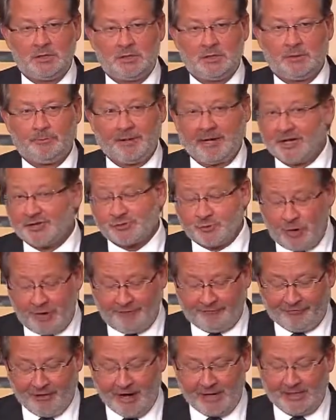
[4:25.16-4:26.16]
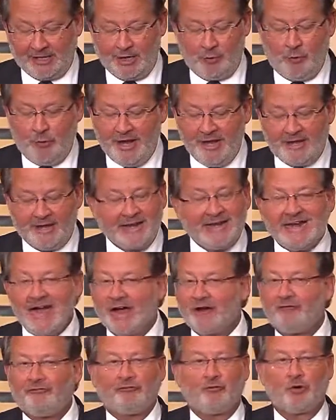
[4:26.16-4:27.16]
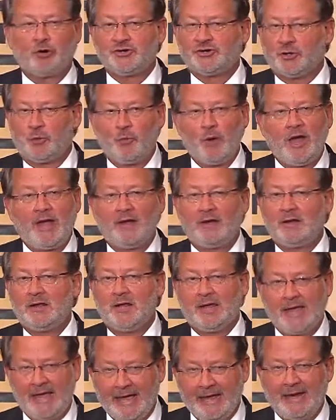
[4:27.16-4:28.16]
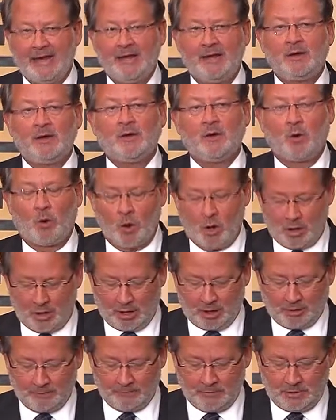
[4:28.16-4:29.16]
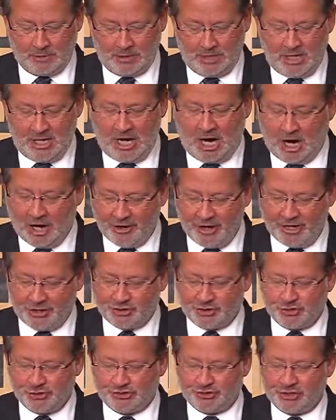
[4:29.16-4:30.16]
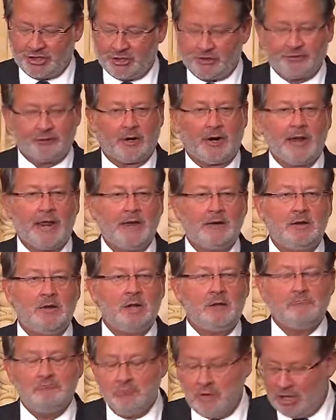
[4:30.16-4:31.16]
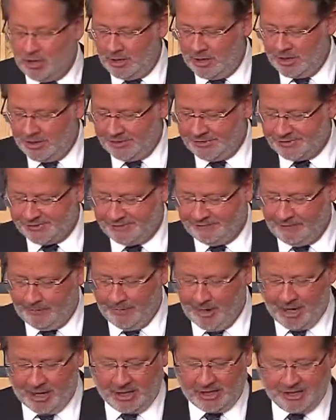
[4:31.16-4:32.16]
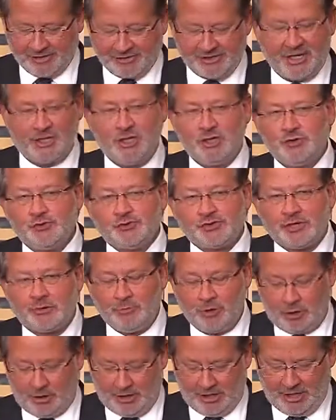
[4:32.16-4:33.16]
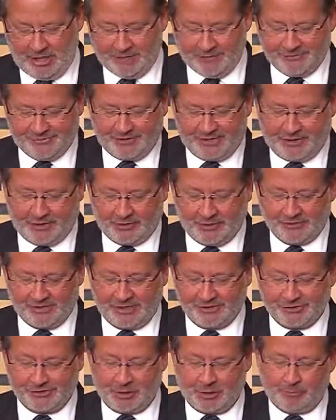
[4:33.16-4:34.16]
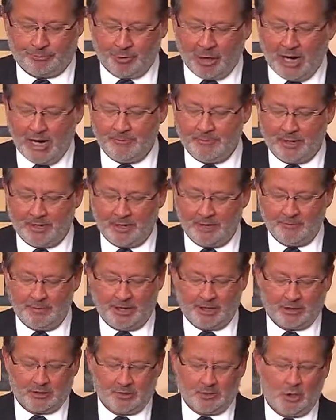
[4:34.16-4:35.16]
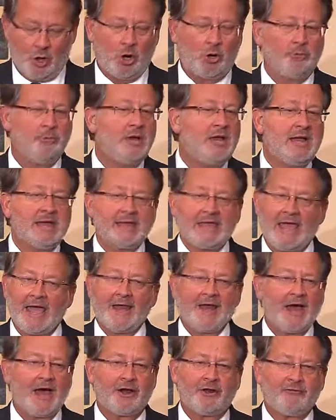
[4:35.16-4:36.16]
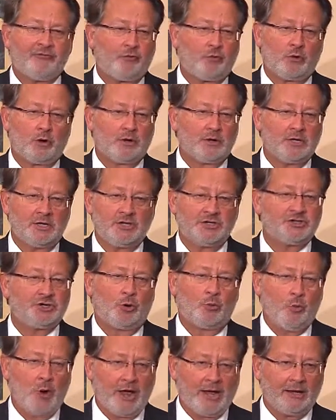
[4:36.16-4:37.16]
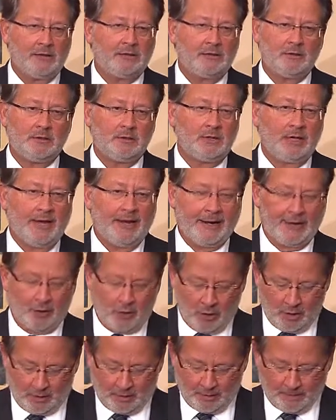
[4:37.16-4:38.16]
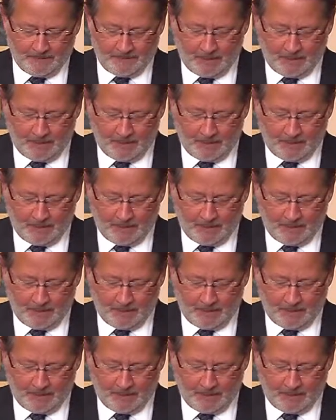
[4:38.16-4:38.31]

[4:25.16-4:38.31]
because quite frankly, we cannot afford to wait any longer. Our nation's children and millions of Americans that use community health centers as their primary medical home cannot afford to wait any longer.